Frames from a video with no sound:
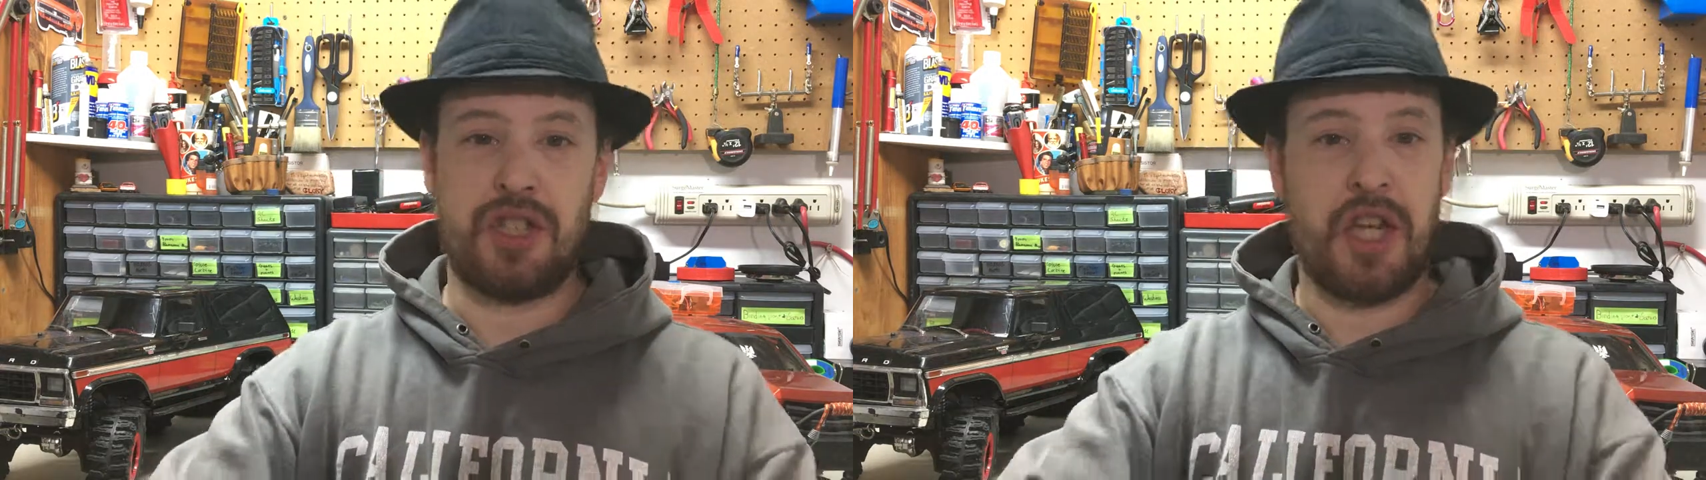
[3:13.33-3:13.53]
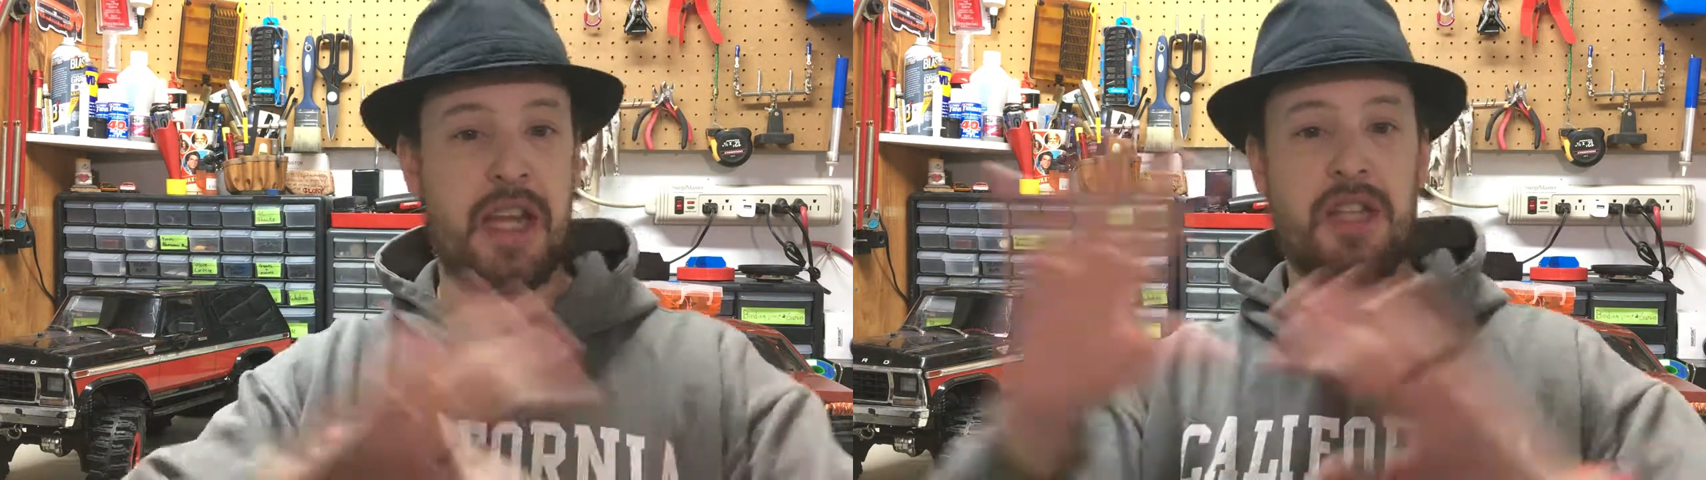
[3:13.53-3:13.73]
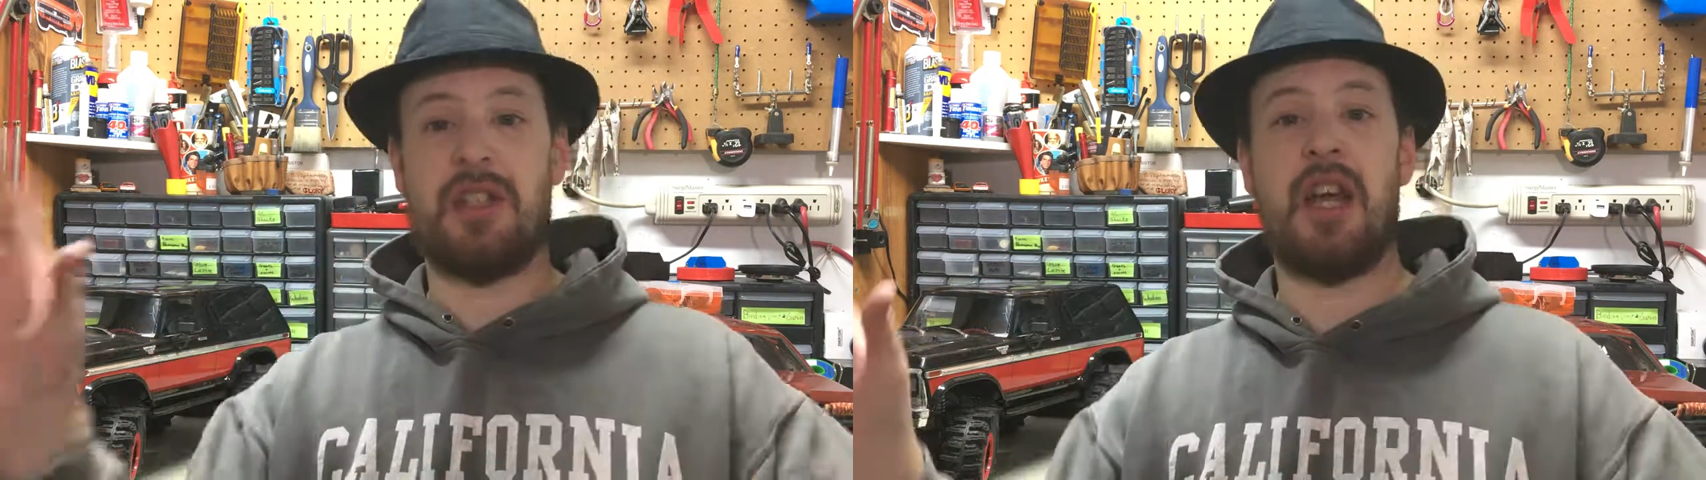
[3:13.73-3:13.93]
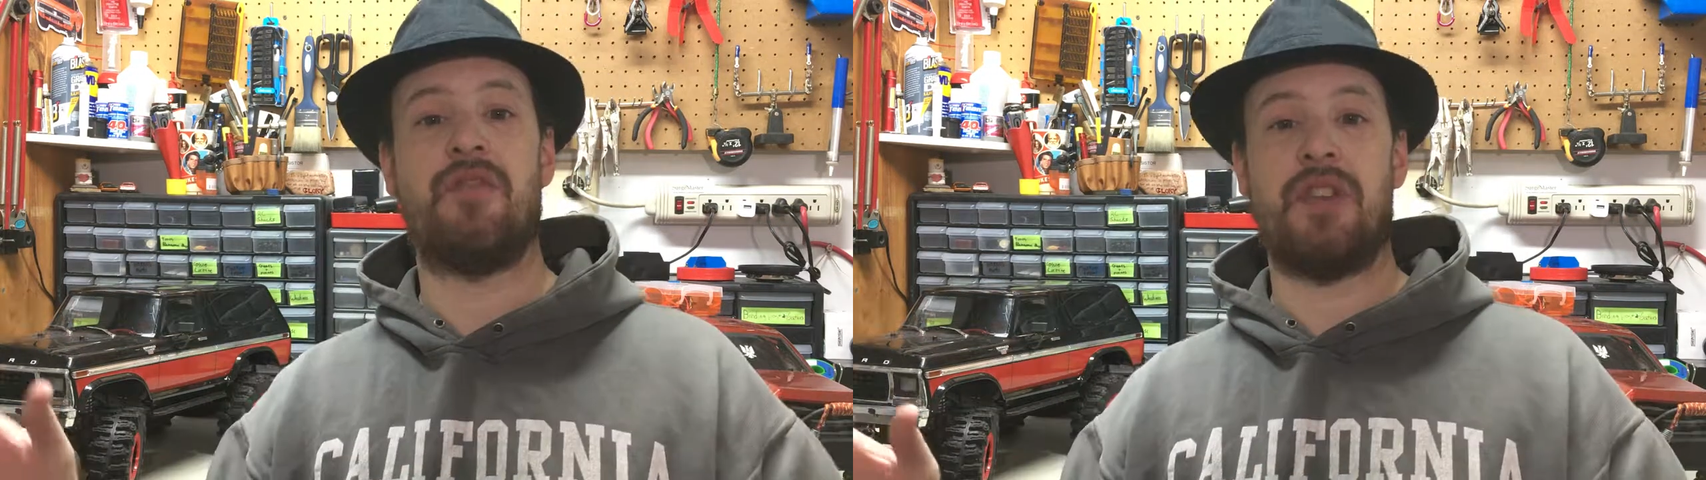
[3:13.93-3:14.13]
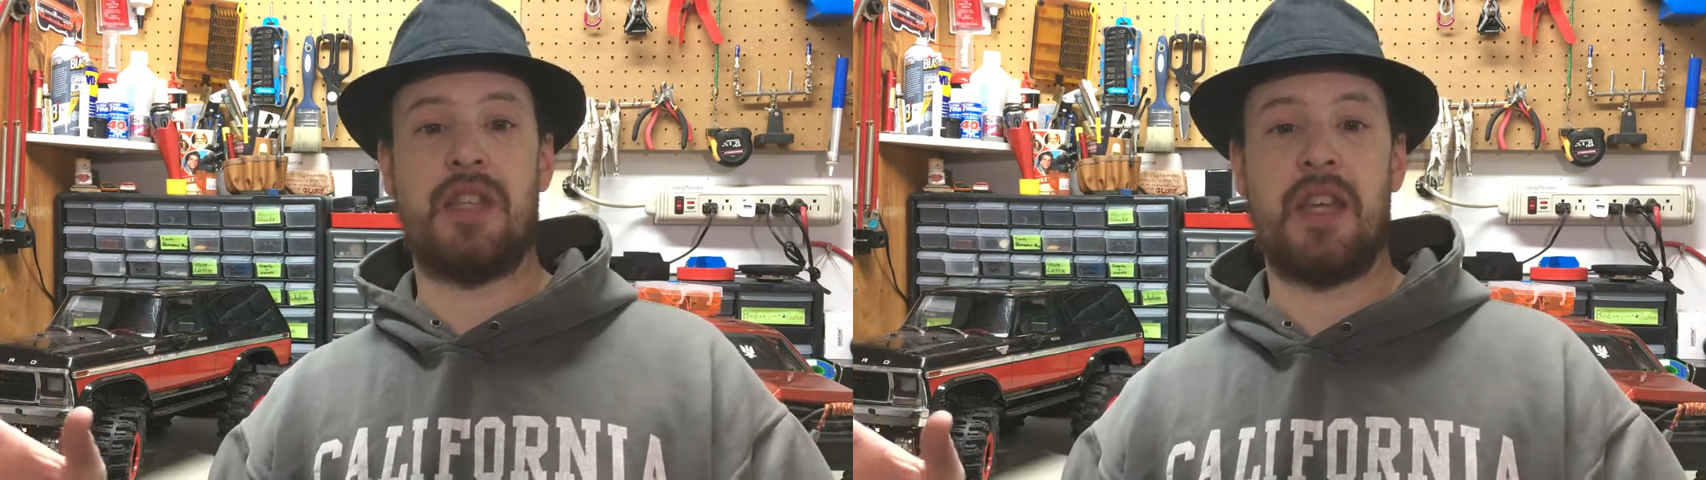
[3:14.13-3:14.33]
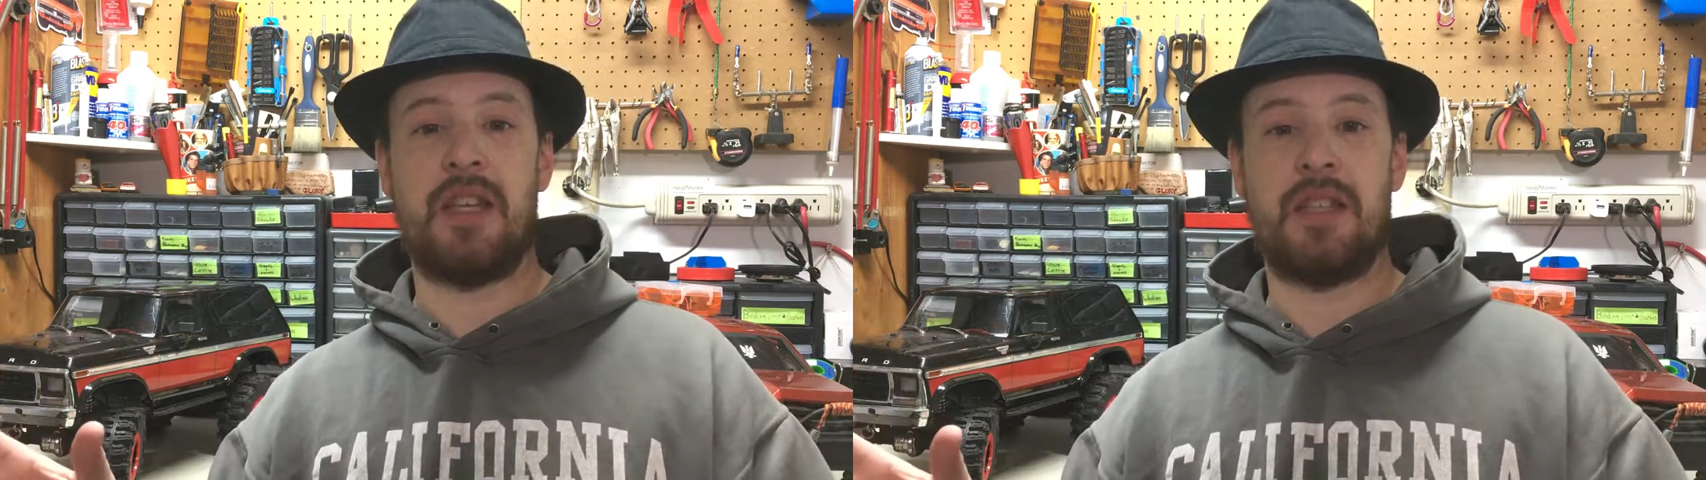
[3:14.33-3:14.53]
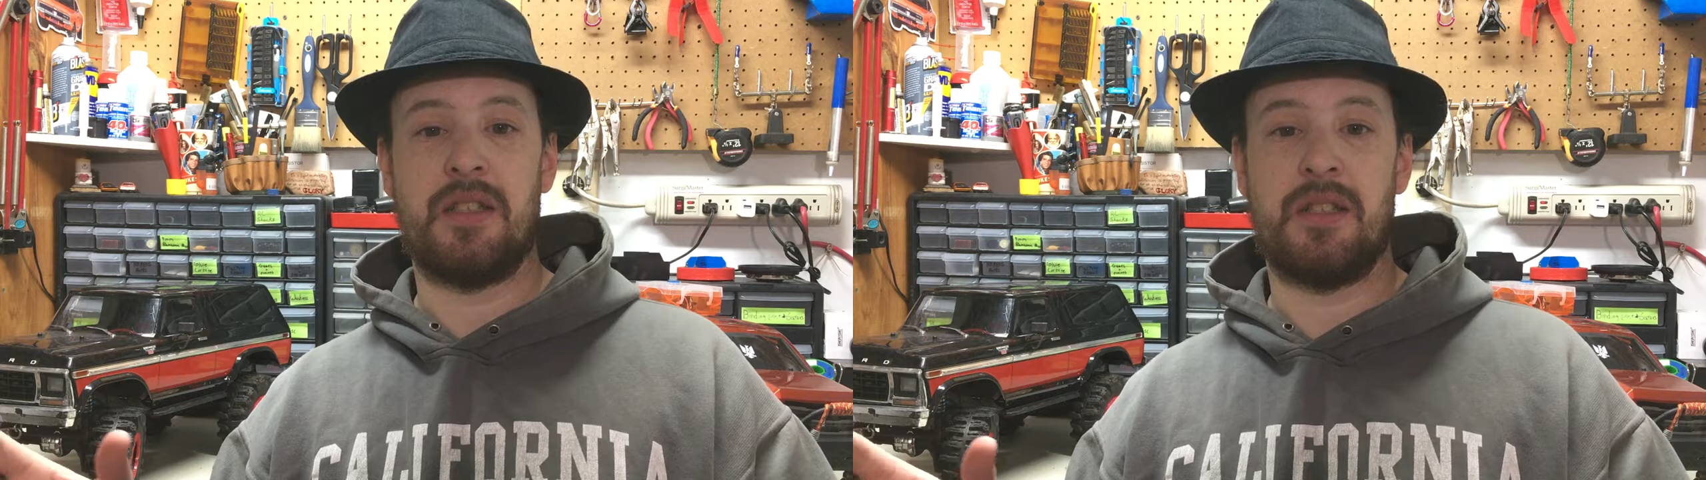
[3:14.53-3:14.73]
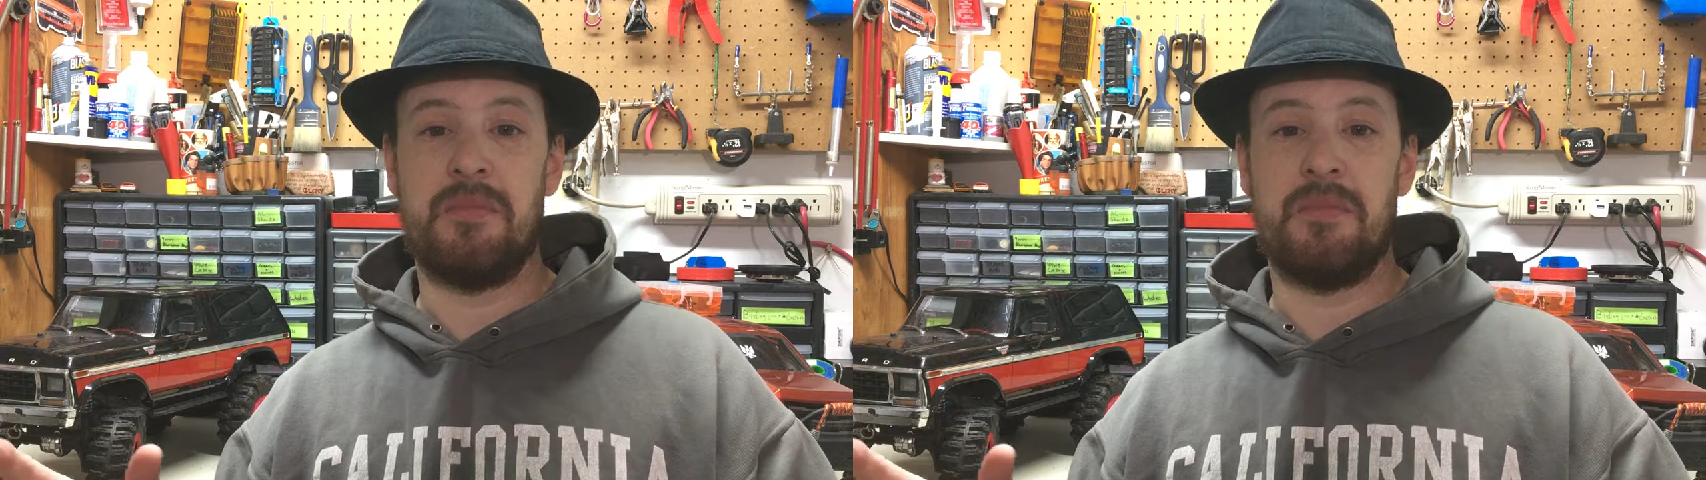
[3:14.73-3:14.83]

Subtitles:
changed everything?